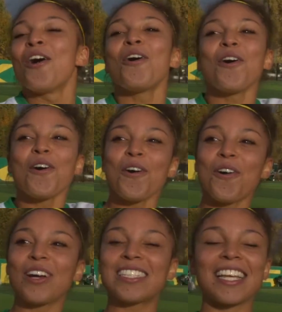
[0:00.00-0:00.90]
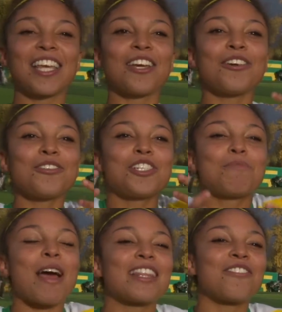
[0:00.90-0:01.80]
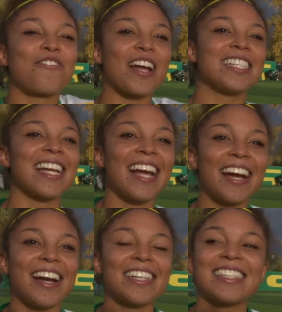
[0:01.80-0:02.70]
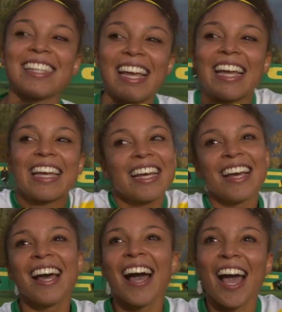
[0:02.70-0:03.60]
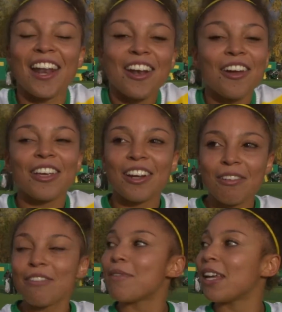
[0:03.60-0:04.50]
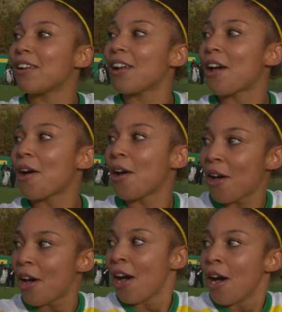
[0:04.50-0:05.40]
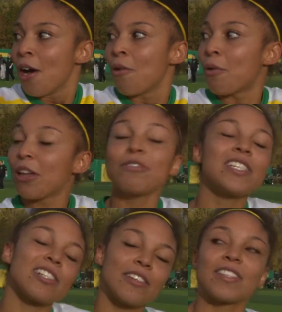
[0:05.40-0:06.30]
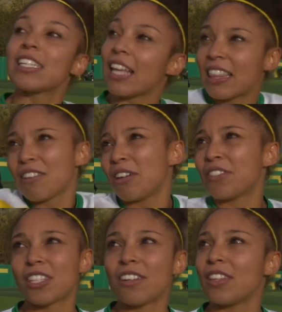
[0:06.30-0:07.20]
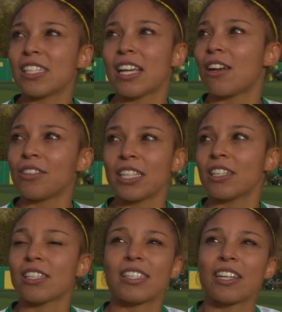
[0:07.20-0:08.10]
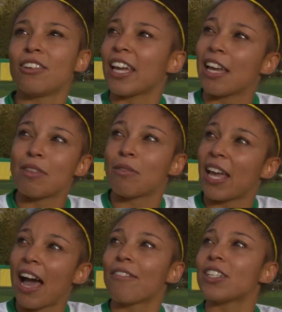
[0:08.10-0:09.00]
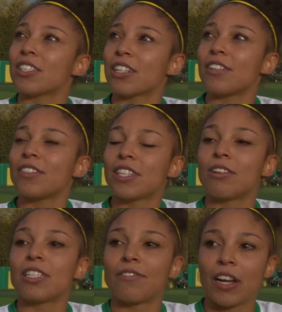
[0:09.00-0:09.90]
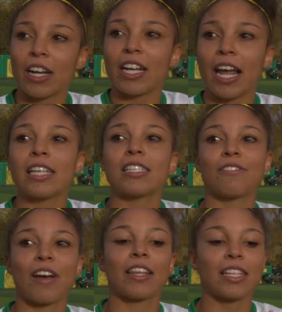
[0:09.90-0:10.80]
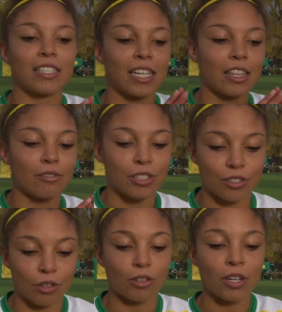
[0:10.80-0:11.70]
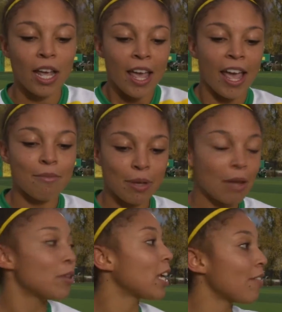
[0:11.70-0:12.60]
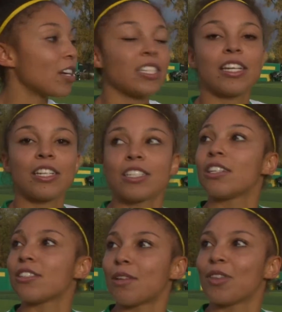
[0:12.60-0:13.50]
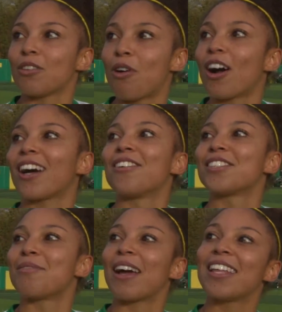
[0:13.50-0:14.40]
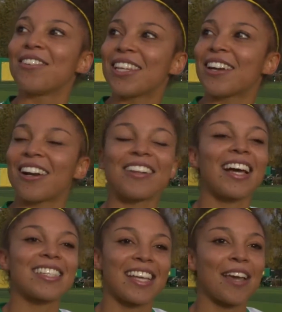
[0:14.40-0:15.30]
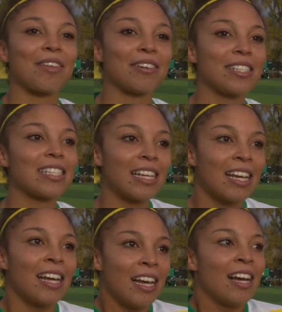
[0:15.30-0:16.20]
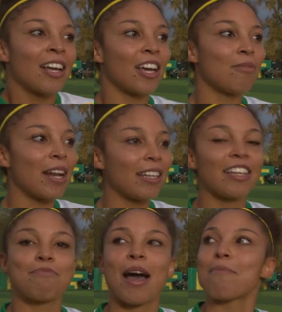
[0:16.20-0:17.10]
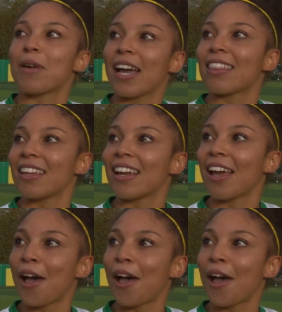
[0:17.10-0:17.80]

It's a huge breath of fresh air. It's like, I don't know, you know, we've deserved this. I think we've deserved this. I don't think there's a single game that we haven't deserved. So it's very nice to finally see the result and be able to give our seniors, you know, something to walk off smiling with on our last game. That was a good way to leave Pape, I think.